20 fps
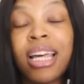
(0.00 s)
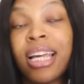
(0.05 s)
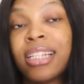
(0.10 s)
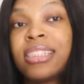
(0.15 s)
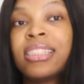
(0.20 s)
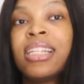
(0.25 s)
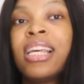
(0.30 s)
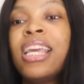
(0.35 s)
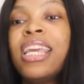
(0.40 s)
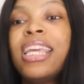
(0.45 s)

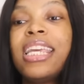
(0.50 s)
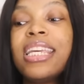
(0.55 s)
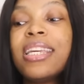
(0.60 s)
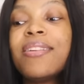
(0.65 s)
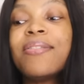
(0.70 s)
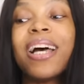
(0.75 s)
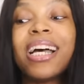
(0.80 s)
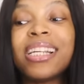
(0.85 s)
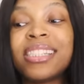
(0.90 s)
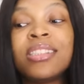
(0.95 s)
That's
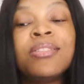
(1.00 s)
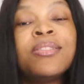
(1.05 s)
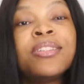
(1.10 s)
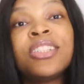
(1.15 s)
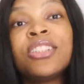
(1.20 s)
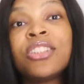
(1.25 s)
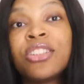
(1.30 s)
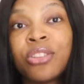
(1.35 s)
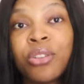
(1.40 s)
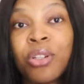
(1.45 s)
if that's the
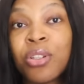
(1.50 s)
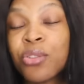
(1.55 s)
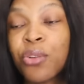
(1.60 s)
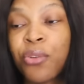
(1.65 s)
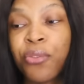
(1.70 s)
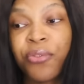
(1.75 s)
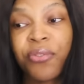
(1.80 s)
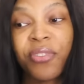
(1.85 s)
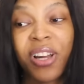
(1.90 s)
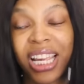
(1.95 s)
reason she's going
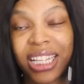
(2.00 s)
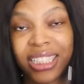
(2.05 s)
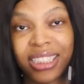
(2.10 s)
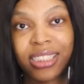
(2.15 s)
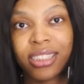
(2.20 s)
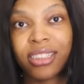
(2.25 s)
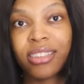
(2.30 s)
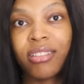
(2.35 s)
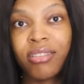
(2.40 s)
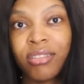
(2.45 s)
to
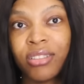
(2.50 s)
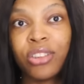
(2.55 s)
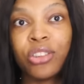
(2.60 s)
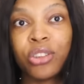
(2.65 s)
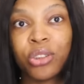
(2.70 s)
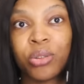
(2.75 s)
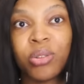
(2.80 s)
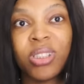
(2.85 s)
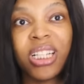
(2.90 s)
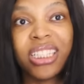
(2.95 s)
fight on
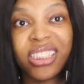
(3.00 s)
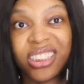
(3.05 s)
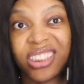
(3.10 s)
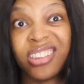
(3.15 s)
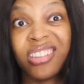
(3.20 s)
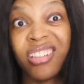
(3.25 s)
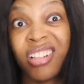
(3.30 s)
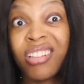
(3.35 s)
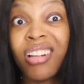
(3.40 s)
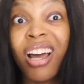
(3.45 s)
this show that
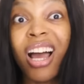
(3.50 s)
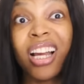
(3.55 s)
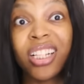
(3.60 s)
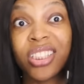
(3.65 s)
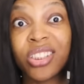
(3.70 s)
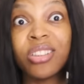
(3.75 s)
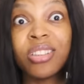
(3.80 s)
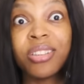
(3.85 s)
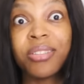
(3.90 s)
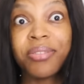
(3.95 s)
she's going to
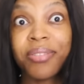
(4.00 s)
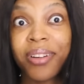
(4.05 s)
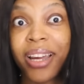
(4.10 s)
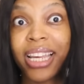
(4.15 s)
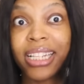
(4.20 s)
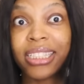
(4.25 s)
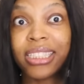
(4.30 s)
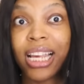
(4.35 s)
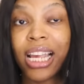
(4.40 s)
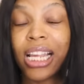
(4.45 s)
actually
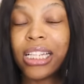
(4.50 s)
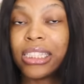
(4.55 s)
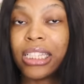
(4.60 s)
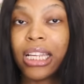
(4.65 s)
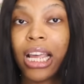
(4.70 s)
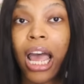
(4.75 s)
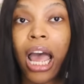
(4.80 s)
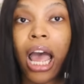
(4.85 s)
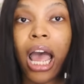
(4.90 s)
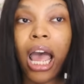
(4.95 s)
fight i
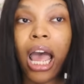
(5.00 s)
say ah,